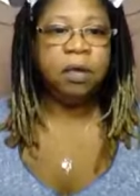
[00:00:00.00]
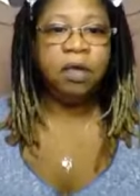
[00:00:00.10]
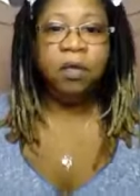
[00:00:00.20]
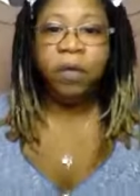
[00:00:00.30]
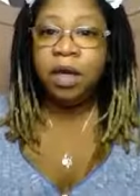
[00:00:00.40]

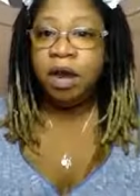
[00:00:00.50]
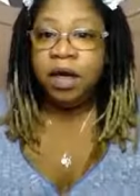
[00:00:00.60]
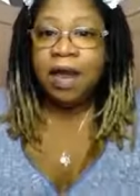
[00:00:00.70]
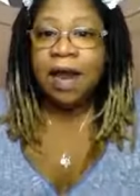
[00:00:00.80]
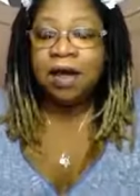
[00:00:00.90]
We
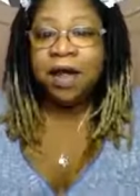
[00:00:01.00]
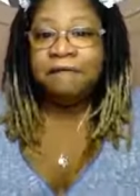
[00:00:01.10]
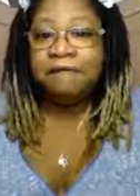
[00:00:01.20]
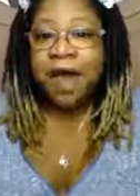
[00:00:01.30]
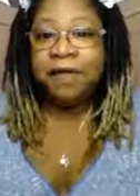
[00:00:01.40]
are now
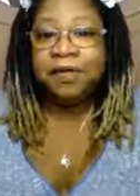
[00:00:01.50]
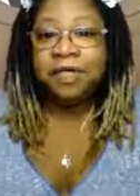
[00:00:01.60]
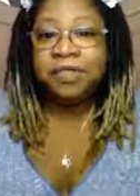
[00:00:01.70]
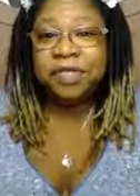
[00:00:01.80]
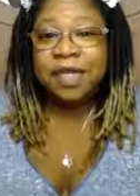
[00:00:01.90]
at
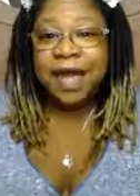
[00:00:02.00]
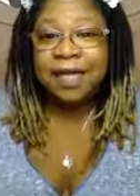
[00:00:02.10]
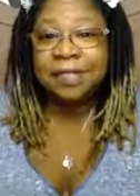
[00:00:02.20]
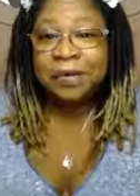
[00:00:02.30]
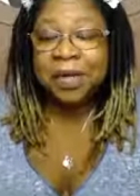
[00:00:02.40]
500
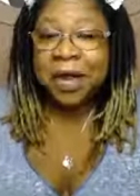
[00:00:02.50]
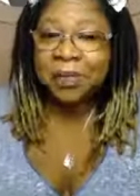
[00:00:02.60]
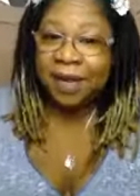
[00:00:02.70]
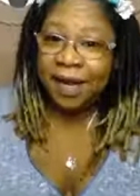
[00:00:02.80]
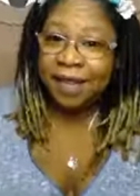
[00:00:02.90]
likes on our
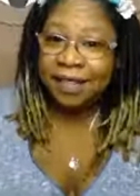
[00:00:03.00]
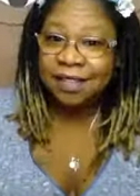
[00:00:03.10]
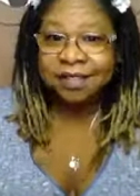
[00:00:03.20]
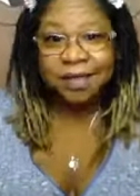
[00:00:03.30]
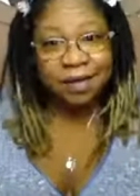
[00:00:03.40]
page.